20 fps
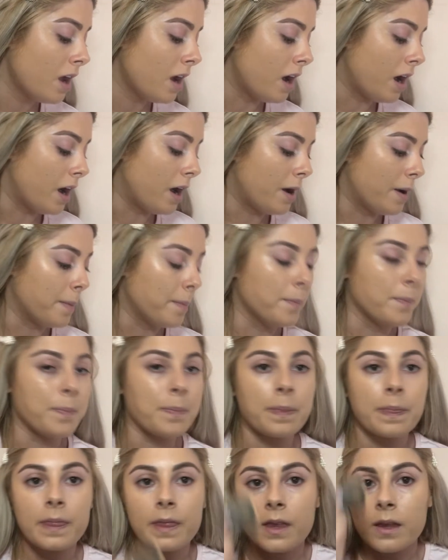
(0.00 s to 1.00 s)

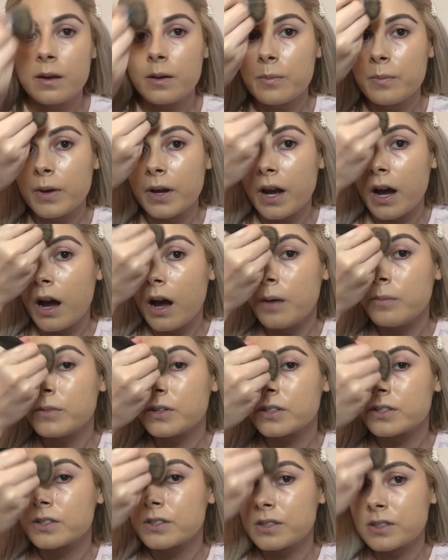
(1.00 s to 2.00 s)
But yeah, I'm
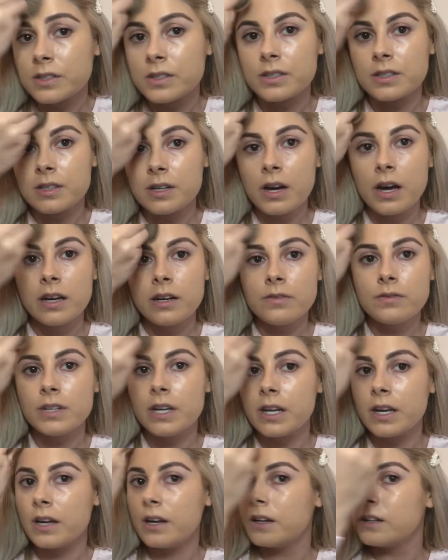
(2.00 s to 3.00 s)
just kind of
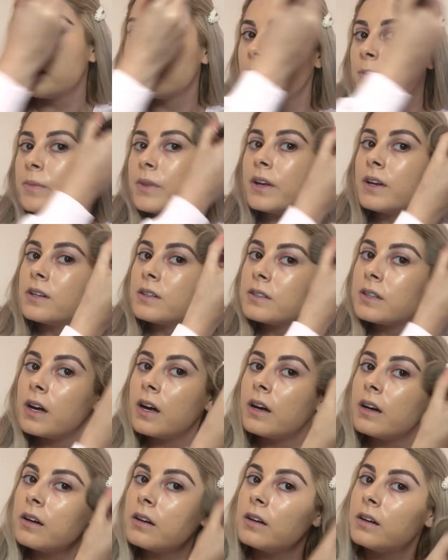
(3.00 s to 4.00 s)
taking some things
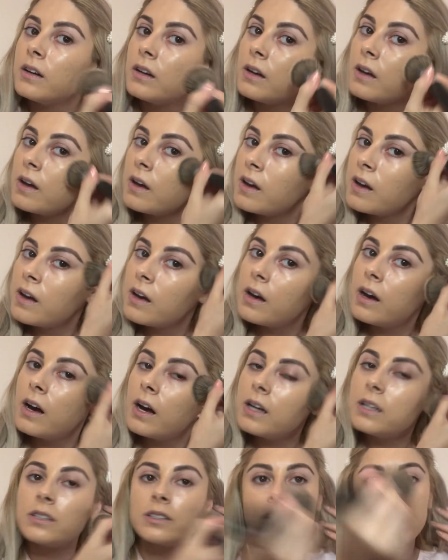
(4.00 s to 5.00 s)
that
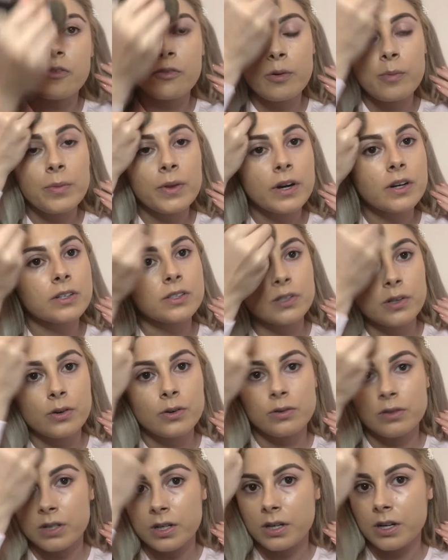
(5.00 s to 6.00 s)
I saw from there.
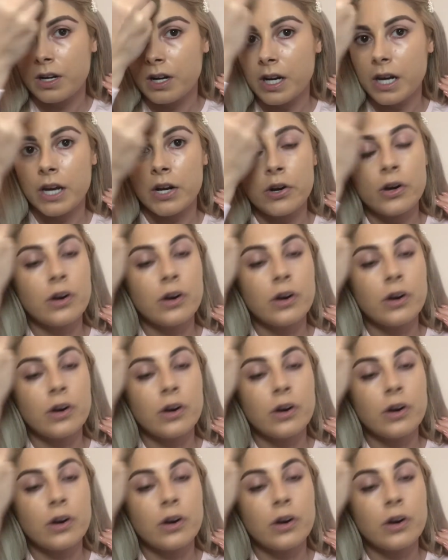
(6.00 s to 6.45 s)
So in